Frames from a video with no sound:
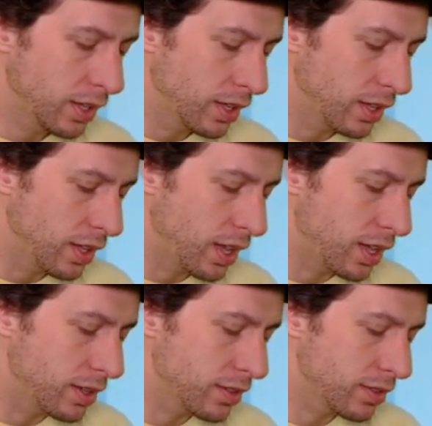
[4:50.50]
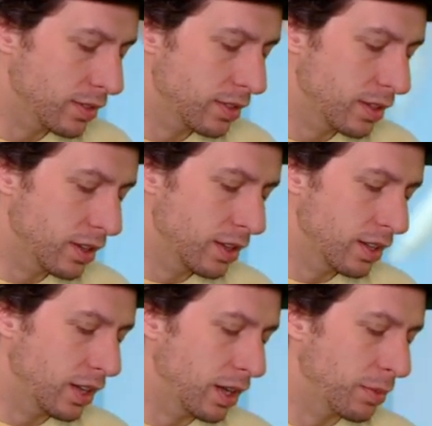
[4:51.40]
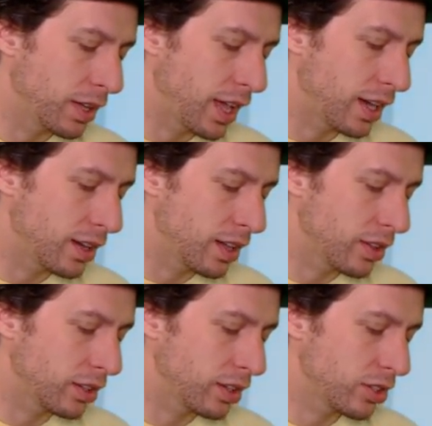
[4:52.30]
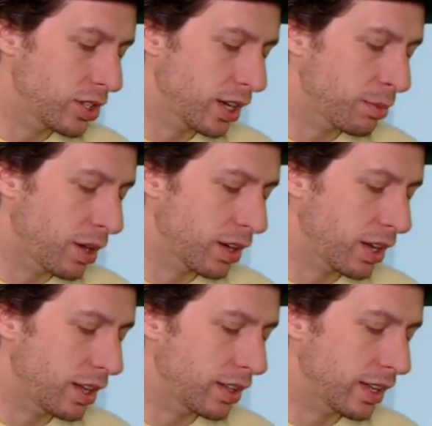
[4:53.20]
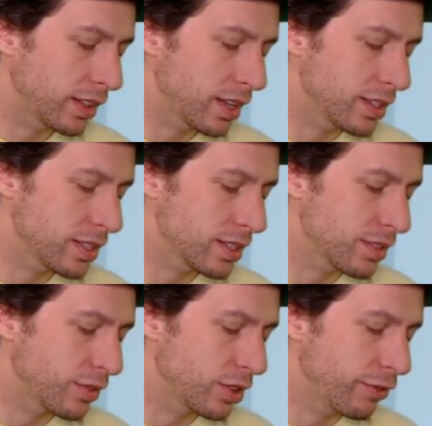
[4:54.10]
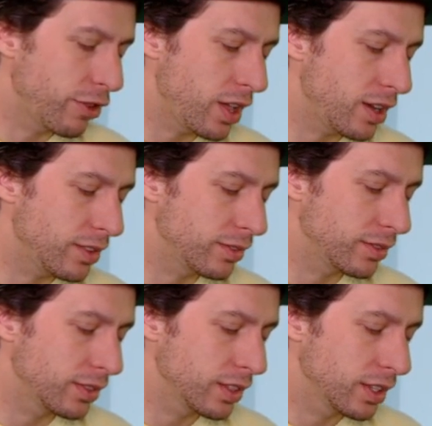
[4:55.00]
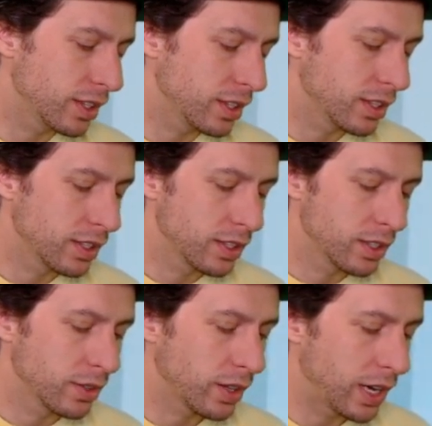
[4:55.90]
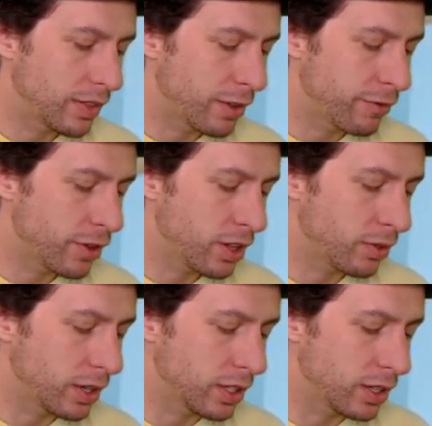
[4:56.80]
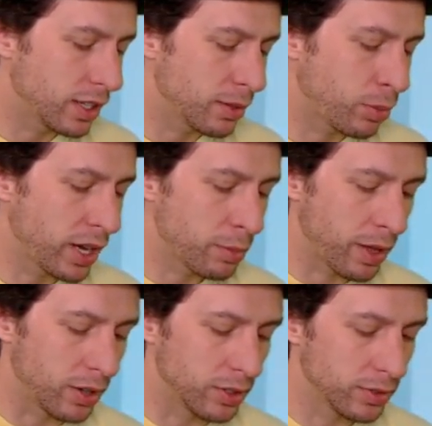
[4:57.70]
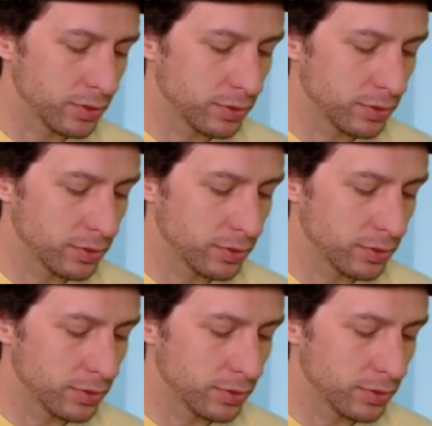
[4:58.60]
And then I'm going to add another little check mark out like this for the foot. Gotta have that foot ready to hit the brake pedal.